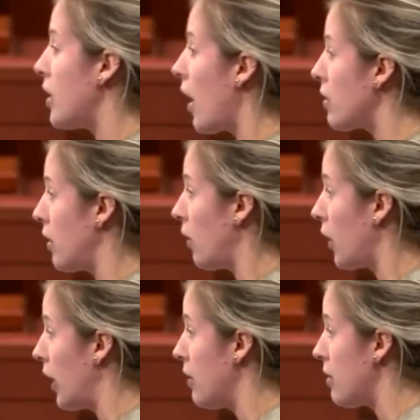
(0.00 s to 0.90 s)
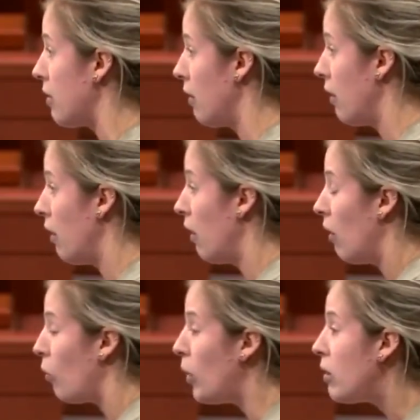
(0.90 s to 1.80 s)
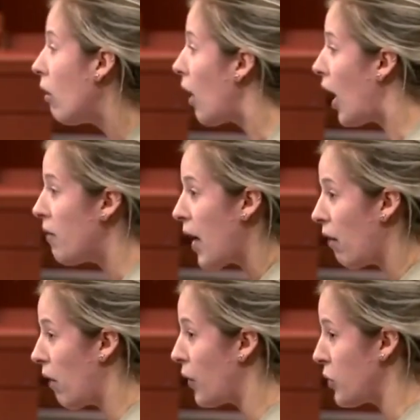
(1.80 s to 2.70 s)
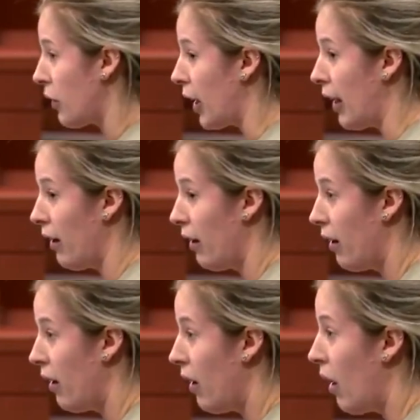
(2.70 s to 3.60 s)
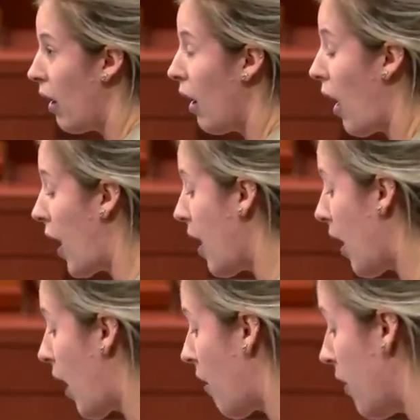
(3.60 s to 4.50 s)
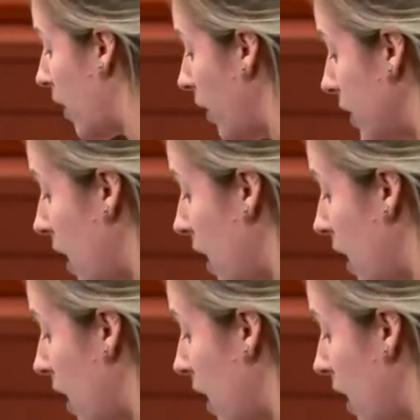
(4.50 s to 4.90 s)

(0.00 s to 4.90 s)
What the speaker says: a tax increase. We don't have that luxury. I have